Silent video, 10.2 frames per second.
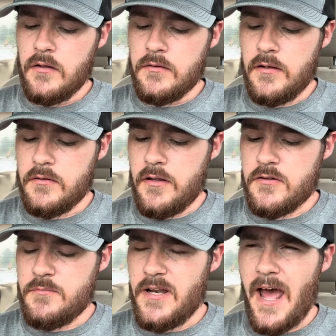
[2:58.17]
there,
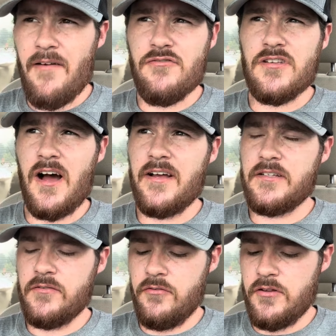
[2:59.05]
has been
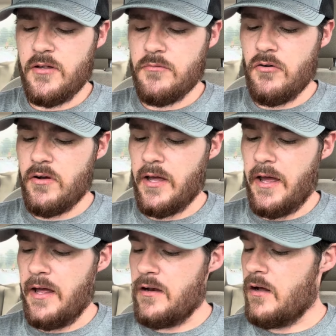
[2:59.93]
advertising for them doing an